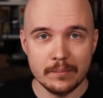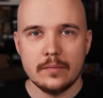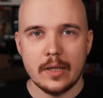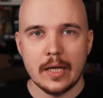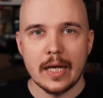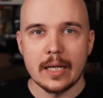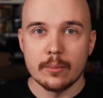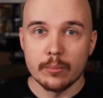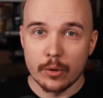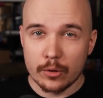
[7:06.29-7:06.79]

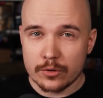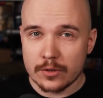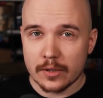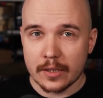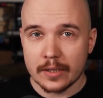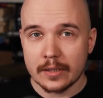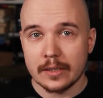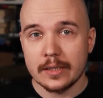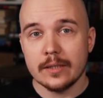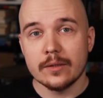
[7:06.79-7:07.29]
And most
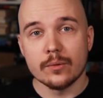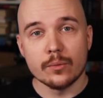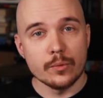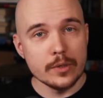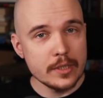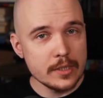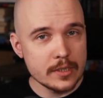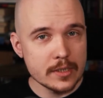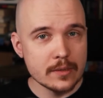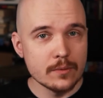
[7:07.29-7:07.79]
likely the
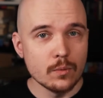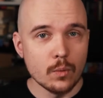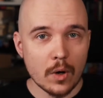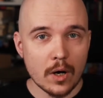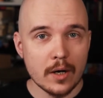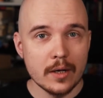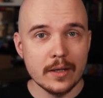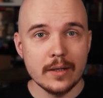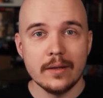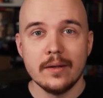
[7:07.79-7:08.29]
reason
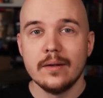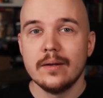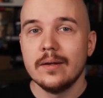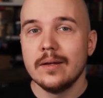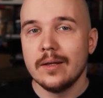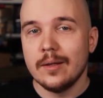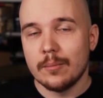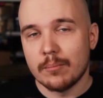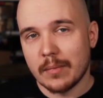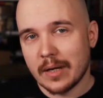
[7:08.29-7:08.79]
why
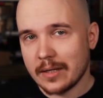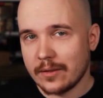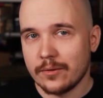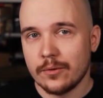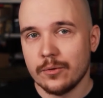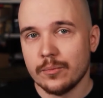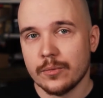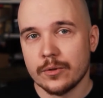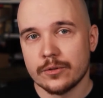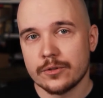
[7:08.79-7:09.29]
Matthew
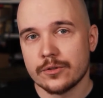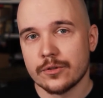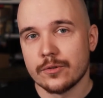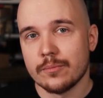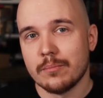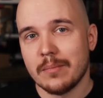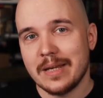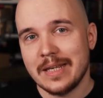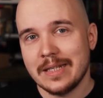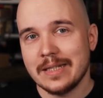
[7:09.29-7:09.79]
Mercer
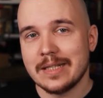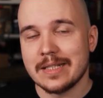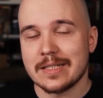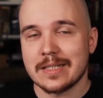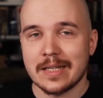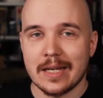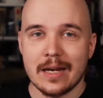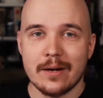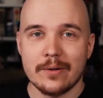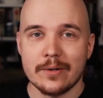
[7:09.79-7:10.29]
made this
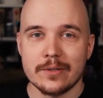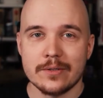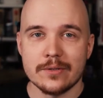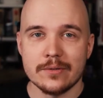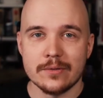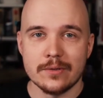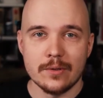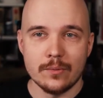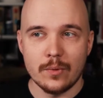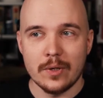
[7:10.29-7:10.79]

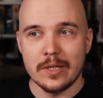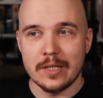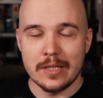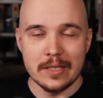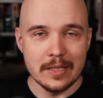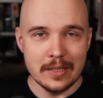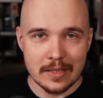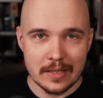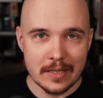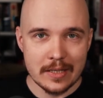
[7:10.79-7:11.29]
character the way
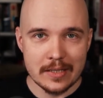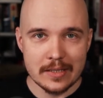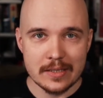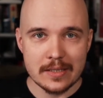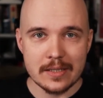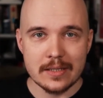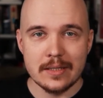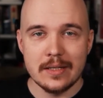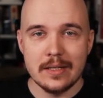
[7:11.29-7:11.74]
he is